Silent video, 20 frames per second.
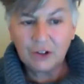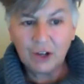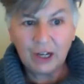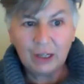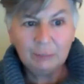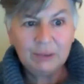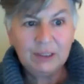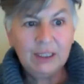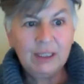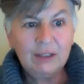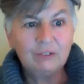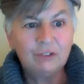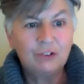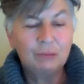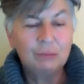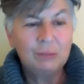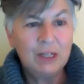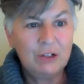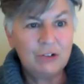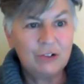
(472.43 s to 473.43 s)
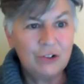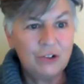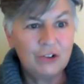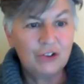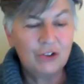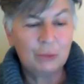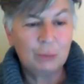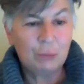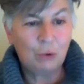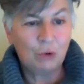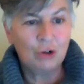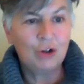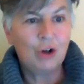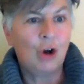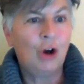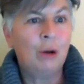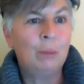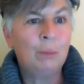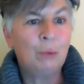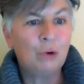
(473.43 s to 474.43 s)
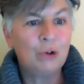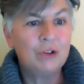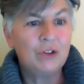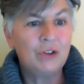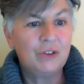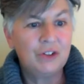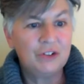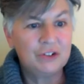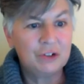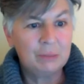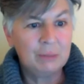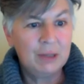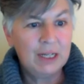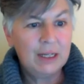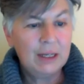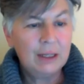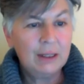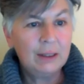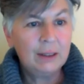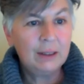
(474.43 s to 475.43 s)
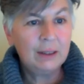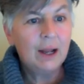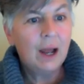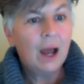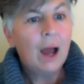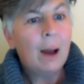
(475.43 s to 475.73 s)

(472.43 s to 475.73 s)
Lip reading: timely information to support onboard decision-making,